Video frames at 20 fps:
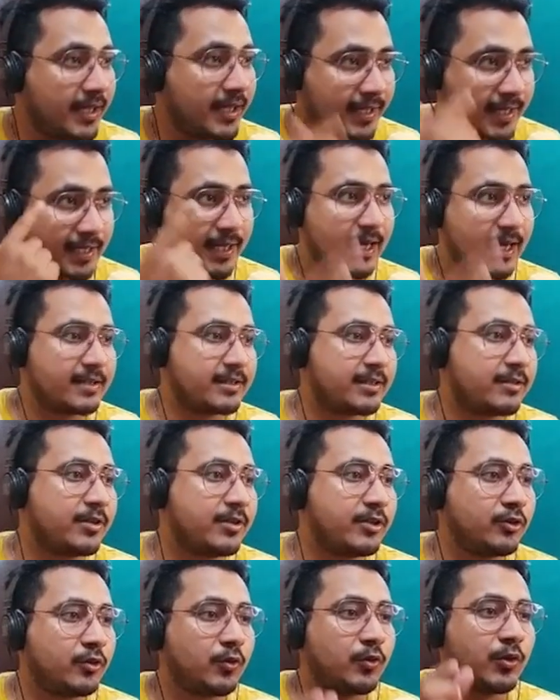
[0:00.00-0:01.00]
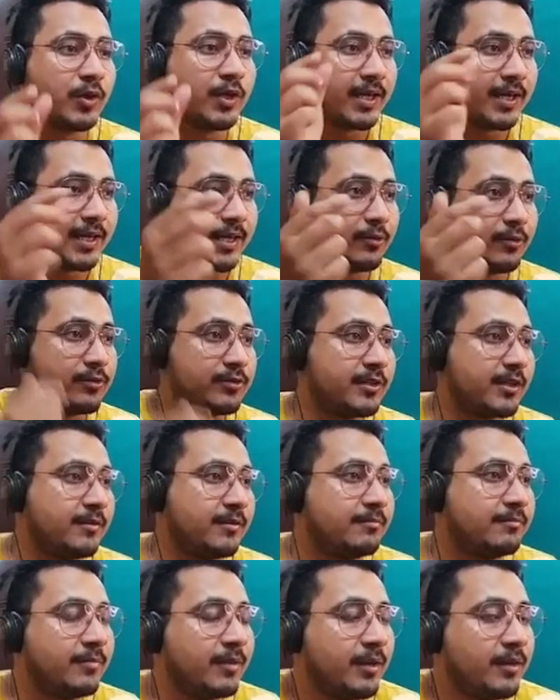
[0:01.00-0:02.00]
naked eyes. You need to use
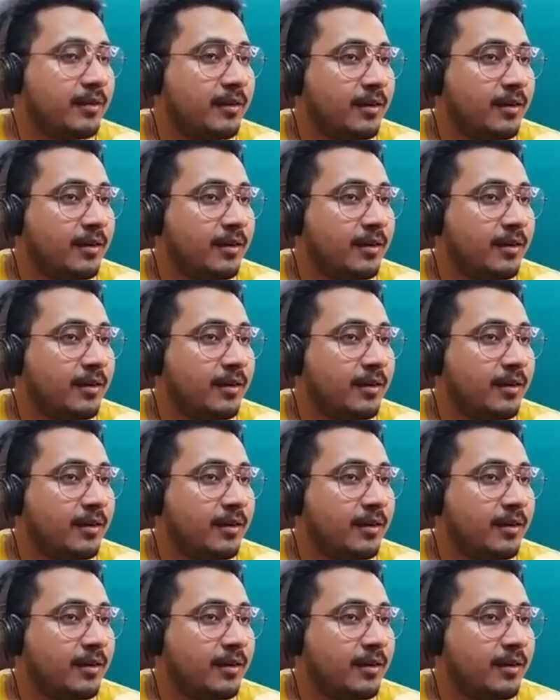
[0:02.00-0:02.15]
some